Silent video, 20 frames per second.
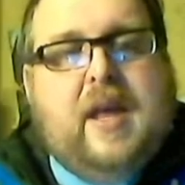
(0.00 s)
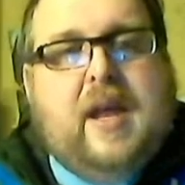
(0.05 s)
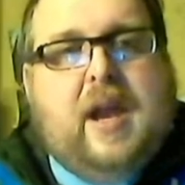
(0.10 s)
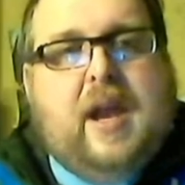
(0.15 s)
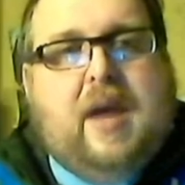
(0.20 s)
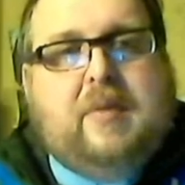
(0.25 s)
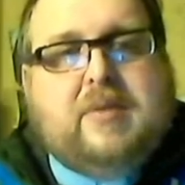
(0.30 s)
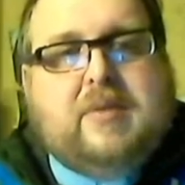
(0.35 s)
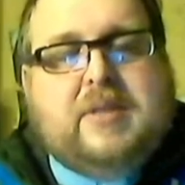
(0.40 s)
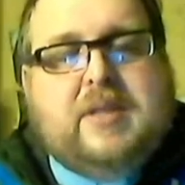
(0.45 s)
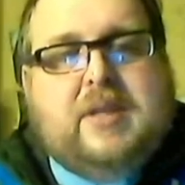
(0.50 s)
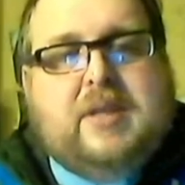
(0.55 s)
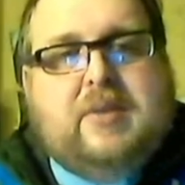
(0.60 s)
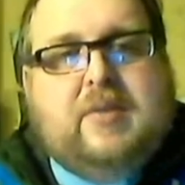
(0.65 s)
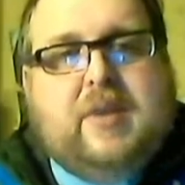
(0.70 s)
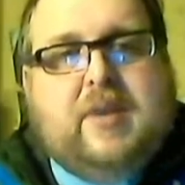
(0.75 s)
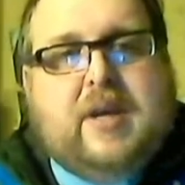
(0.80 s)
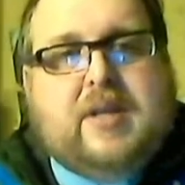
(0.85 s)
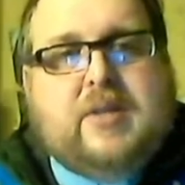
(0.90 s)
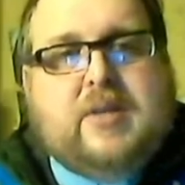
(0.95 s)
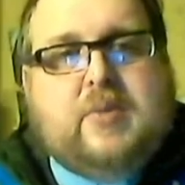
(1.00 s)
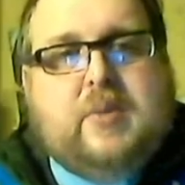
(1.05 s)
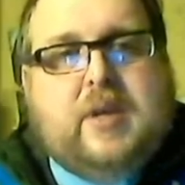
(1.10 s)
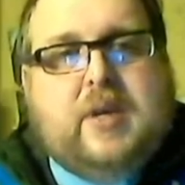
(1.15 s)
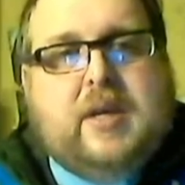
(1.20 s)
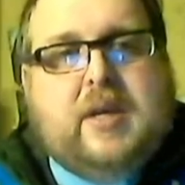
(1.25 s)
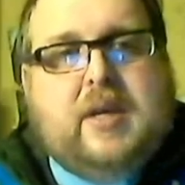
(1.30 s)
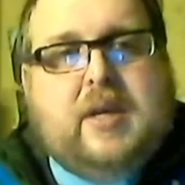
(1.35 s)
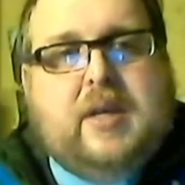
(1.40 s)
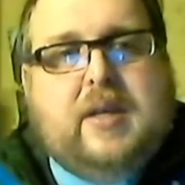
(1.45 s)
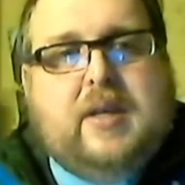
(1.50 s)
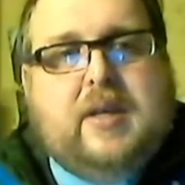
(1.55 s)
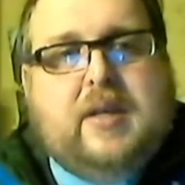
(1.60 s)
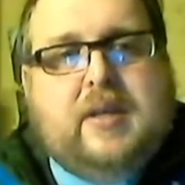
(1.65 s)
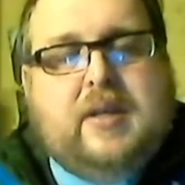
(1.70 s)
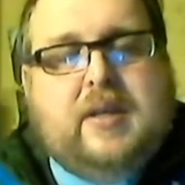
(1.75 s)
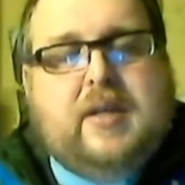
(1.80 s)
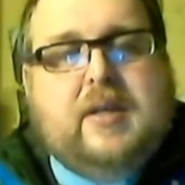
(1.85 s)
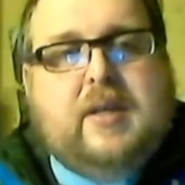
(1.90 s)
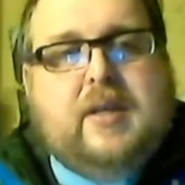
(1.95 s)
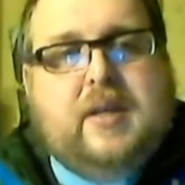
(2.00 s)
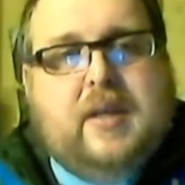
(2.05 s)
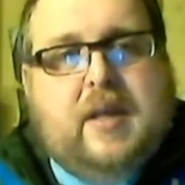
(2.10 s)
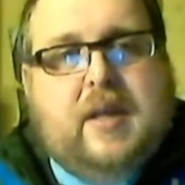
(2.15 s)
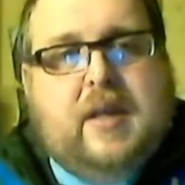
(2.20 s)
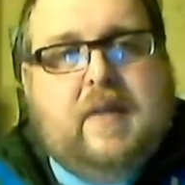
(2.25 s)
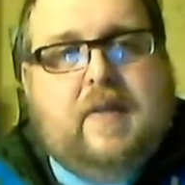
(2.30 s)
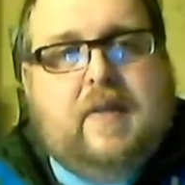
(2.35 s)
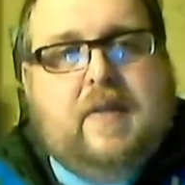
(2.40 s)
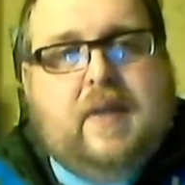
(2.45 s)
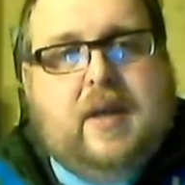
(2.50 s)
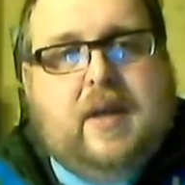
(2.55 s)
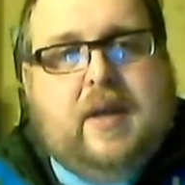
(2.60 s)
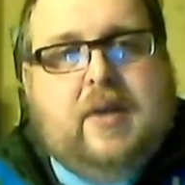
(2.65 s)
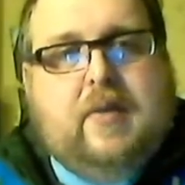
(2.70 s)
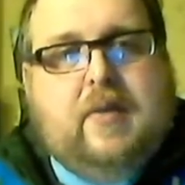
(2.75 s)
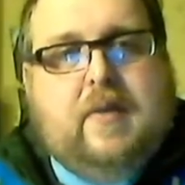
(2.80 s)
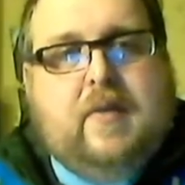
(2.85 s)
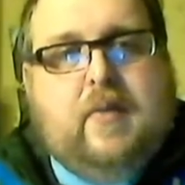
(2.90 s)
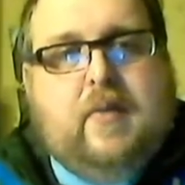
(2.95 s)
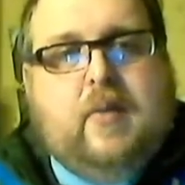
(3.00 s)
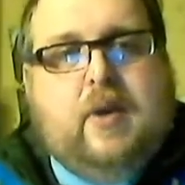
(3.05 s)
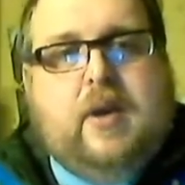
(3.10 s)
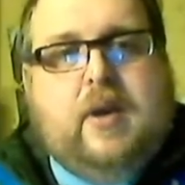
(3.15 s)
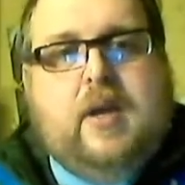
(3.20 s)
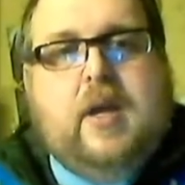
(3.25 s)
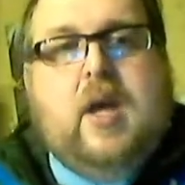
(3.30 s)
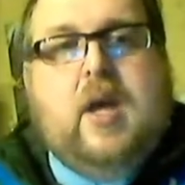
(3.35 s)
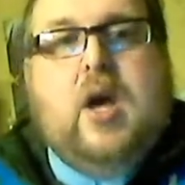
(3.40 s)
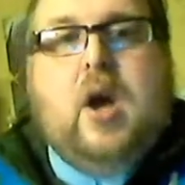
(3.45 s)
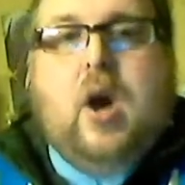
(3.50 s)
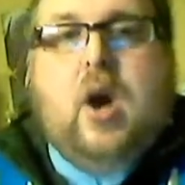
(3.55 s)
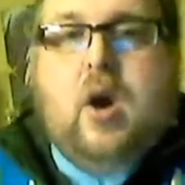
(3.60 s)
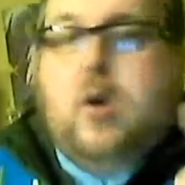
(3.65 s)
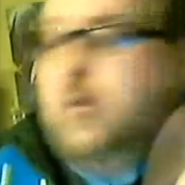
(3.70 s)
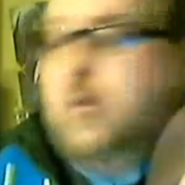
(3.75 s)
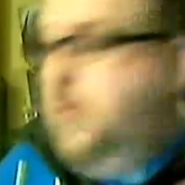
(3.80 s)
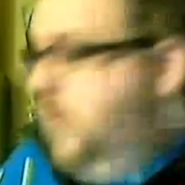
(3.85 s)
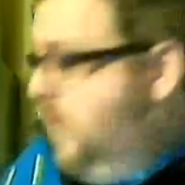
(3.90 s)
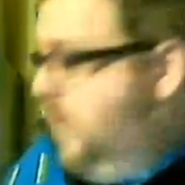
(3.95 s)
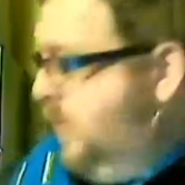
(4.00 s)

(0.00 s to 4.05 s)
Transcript: I'll see you next week. Thank you, everyone. Oh,